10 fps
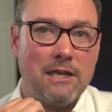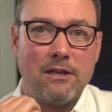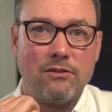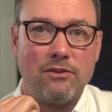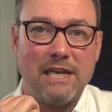
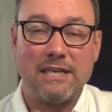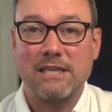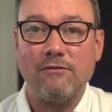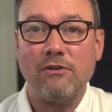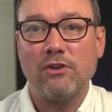they
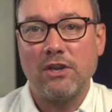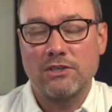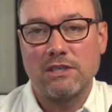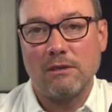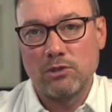discover that there's
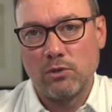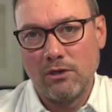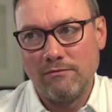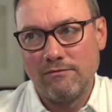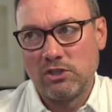some sort
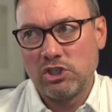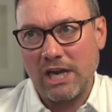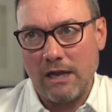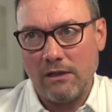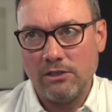of
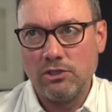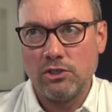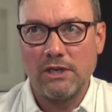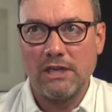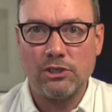challenge or
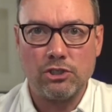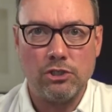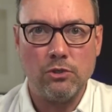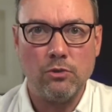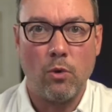
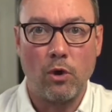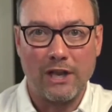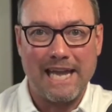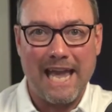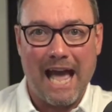issue or
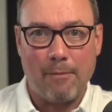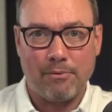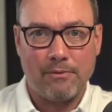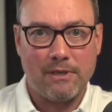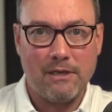gap
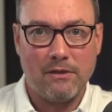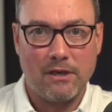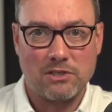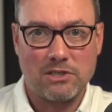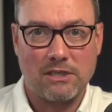in their
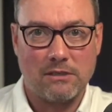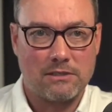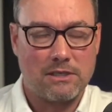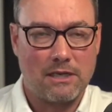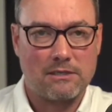skill
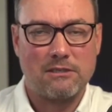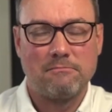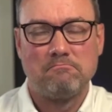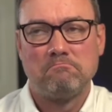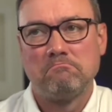sets.
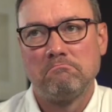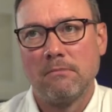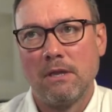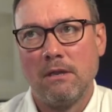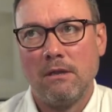
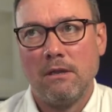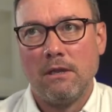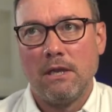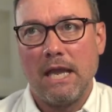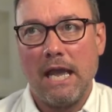
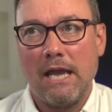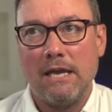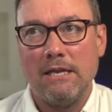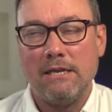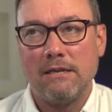
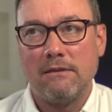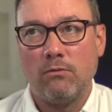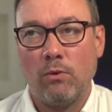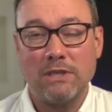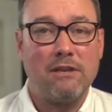And
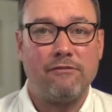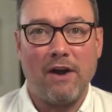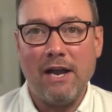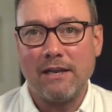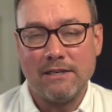once they
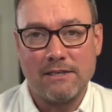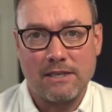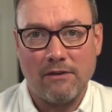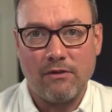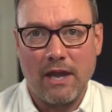find and
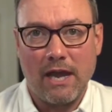discover that,